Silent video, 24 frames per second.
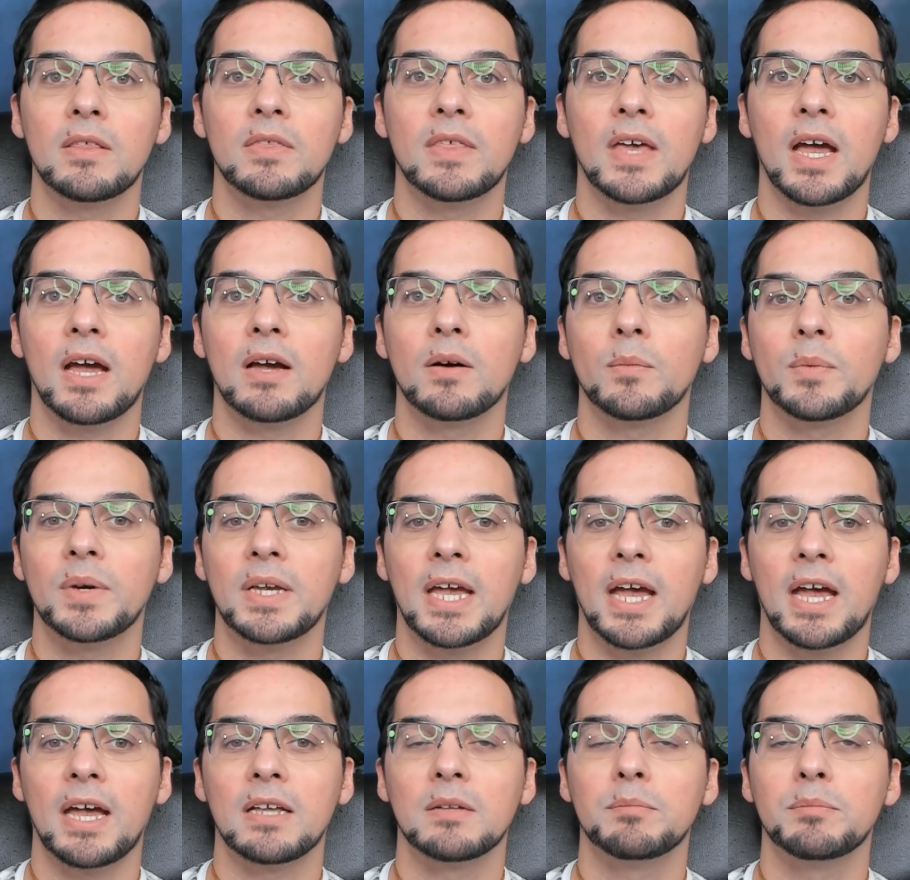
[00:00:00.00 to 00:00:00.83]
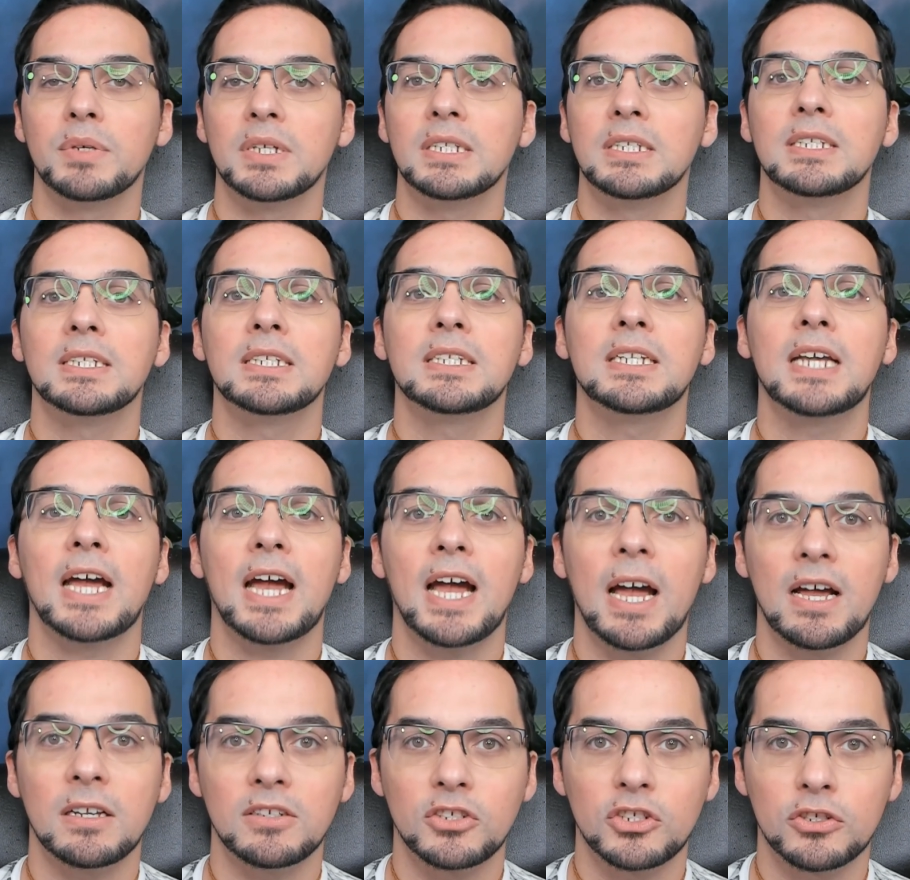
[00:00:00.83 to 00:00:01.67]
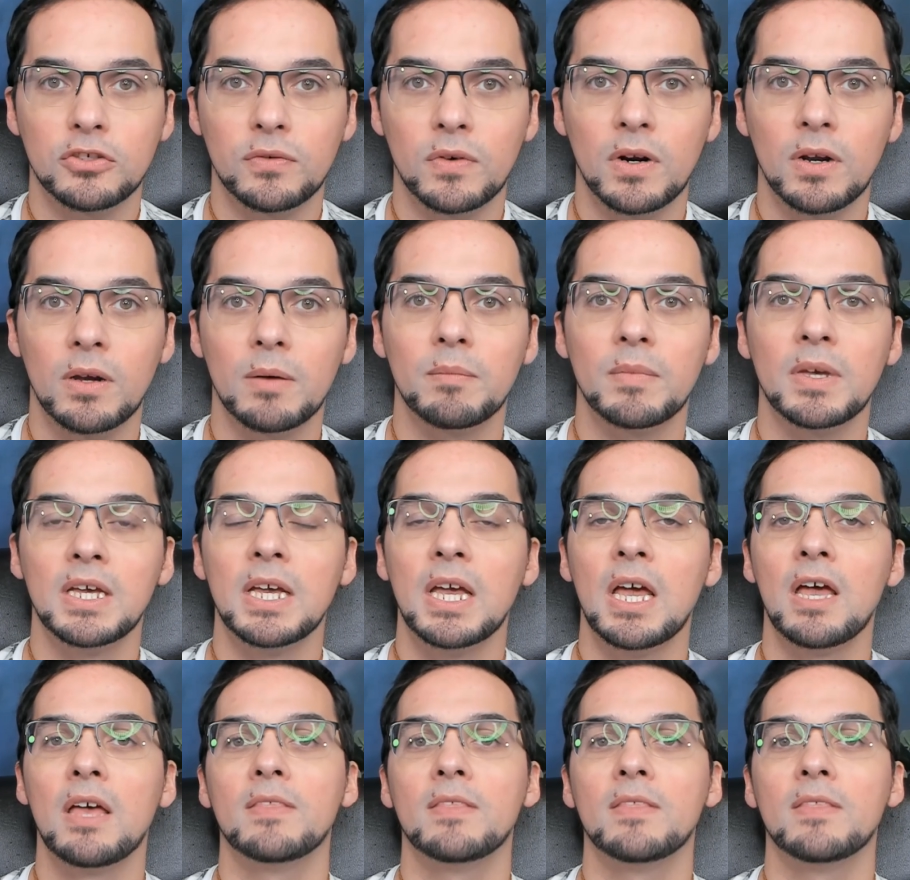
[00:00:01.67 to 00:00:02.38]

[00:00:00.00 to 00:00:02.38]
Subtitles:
that we had been detached from,